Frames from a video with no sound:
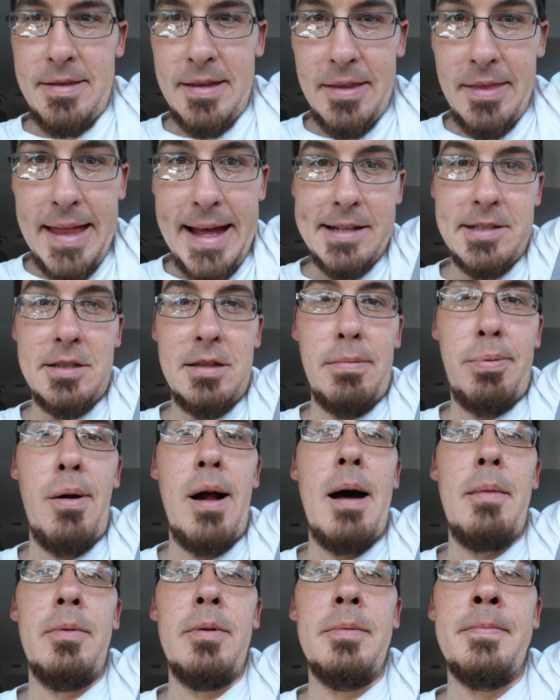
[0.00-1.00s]
then that's the
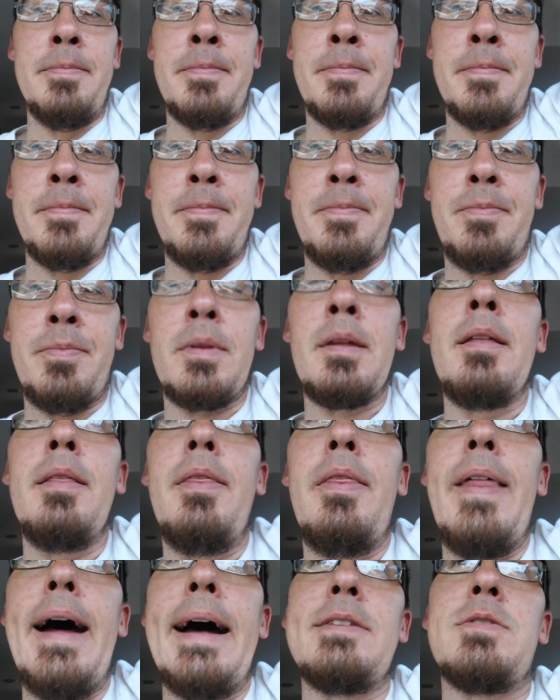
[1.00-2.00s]
problem.
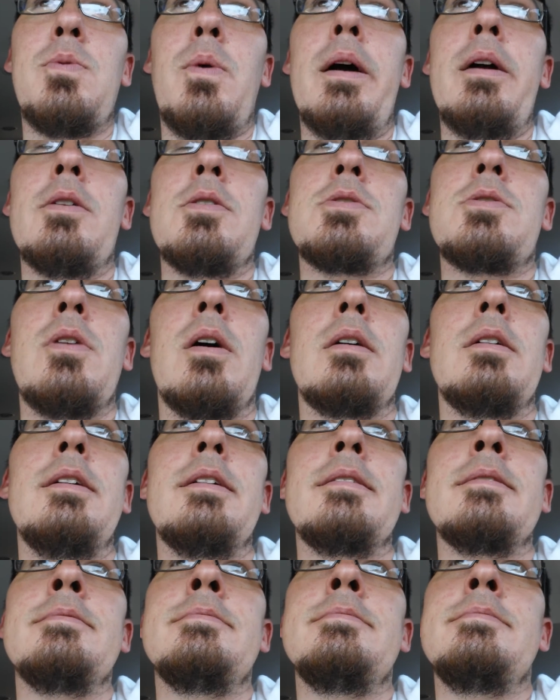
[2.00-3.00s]
That's why you're
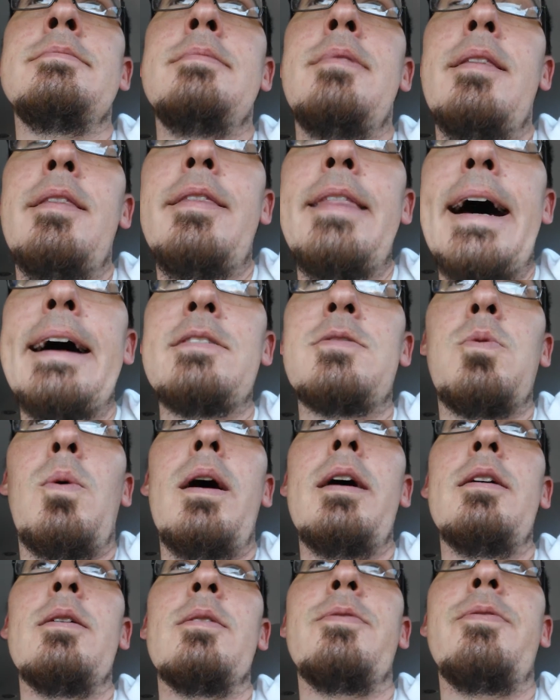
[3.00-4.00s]
struggling. That's
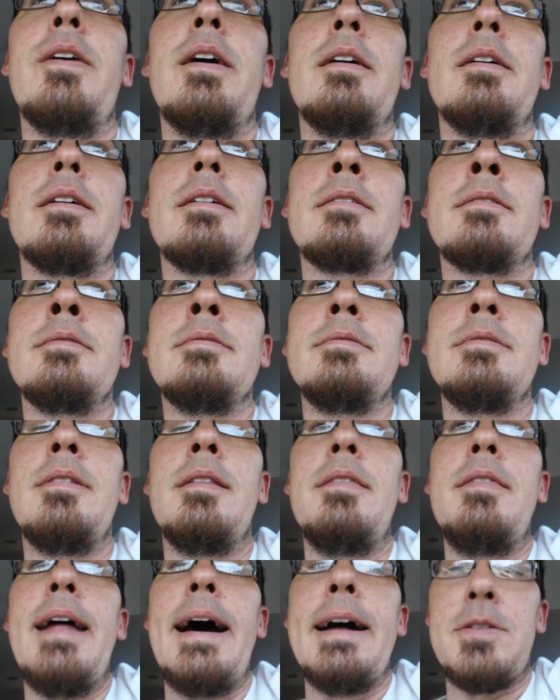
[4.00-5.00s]
why you're failing.
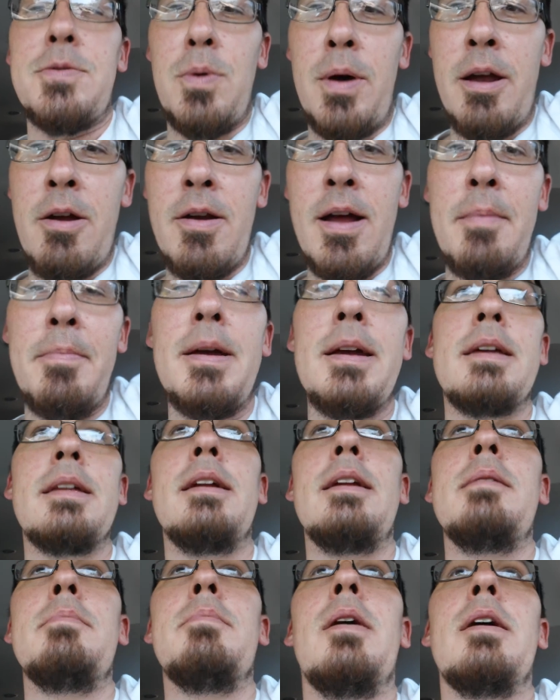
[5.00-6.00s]
That's why you're not
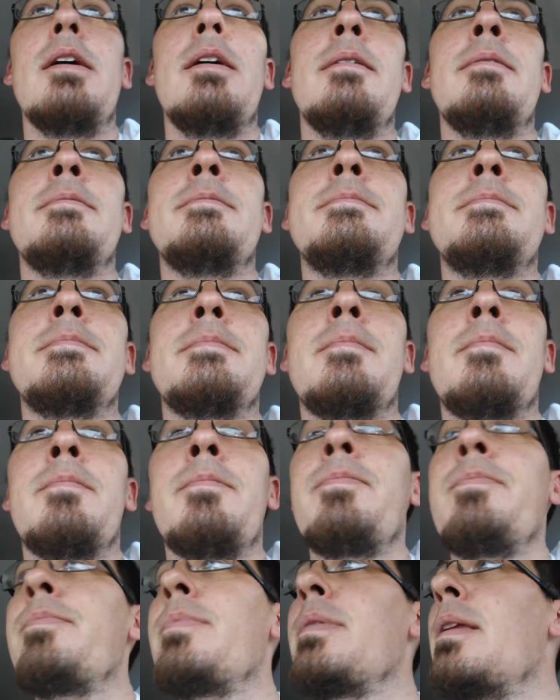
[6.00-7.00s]
making any money.
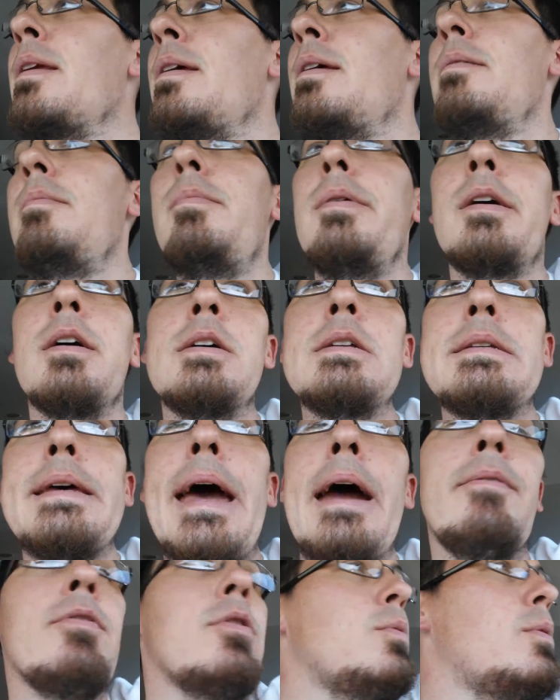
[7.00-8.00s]
Because
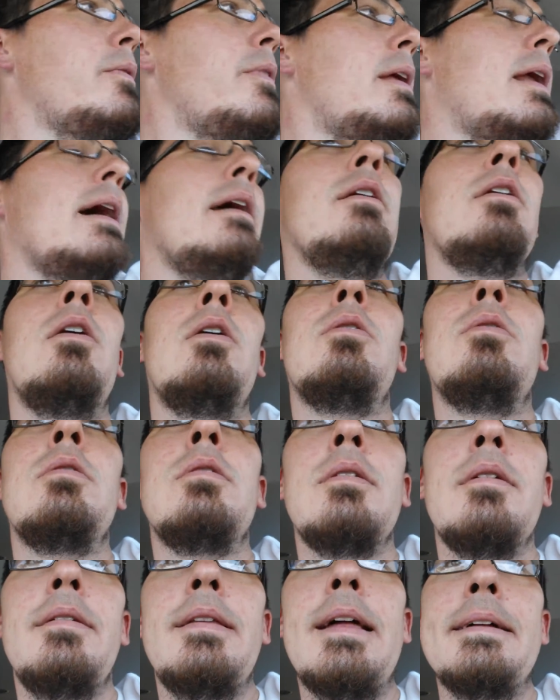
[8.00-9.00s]
everyone that I know
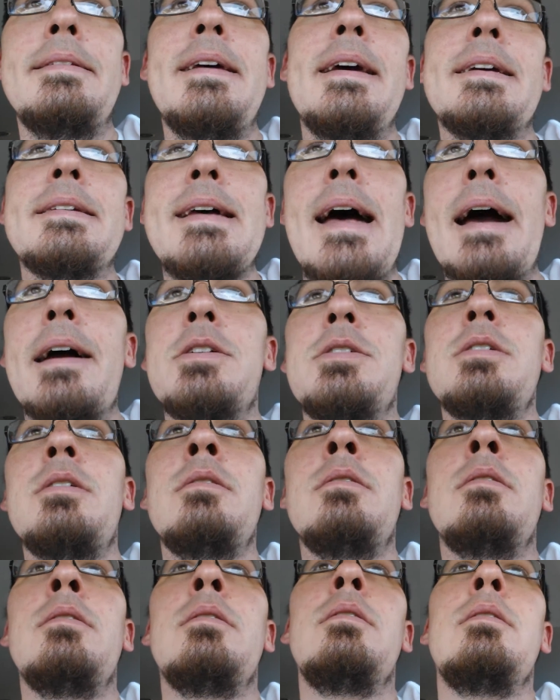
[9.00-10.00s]
that takes
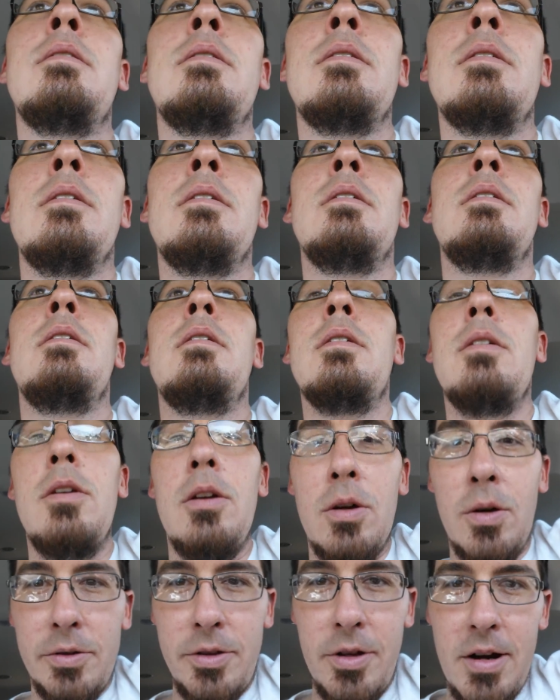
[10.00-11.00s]
action,
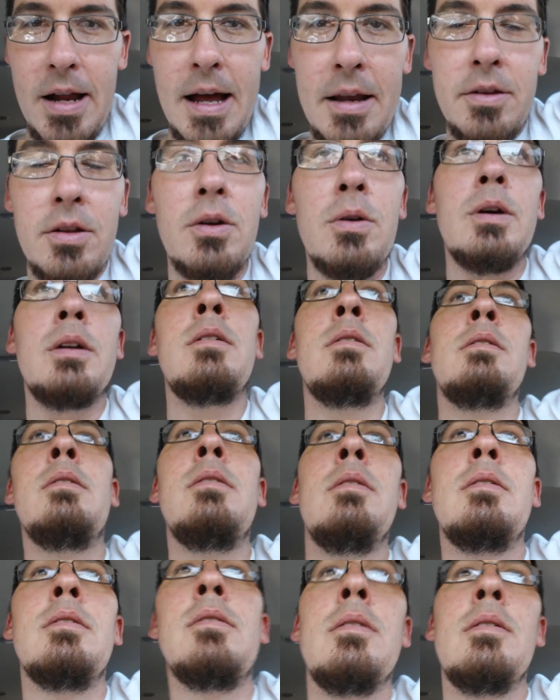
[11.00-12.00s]
you know what they're not doing?
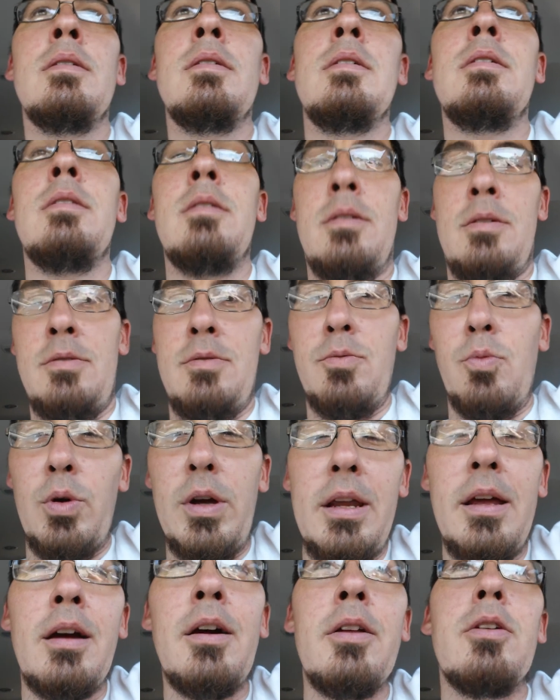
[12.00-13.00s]

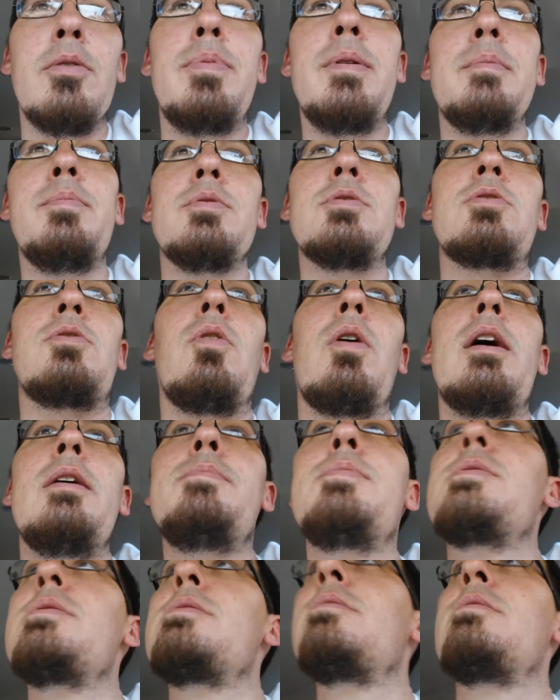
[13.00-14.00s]
Reading other people's
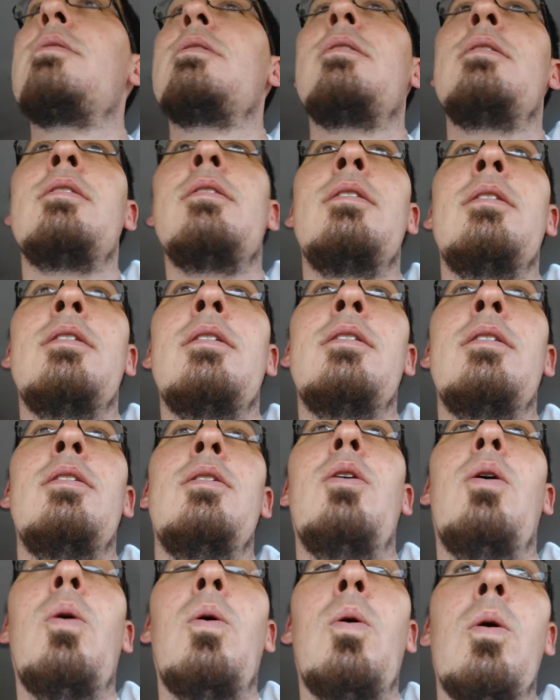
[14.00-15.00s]
gripes
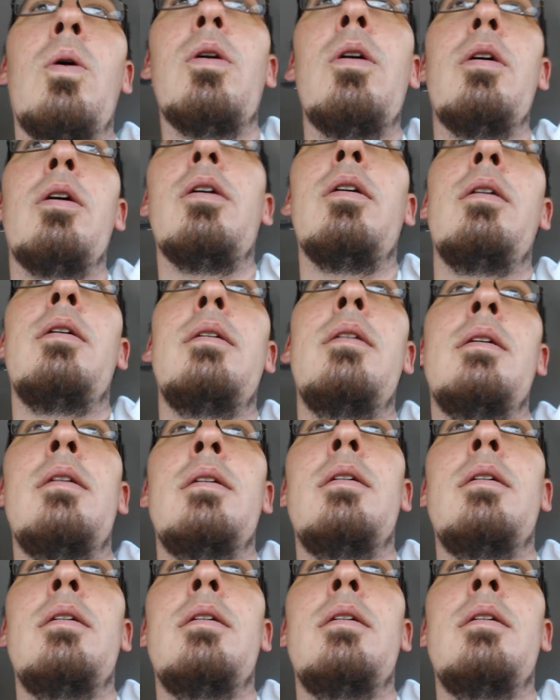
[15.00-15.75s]
or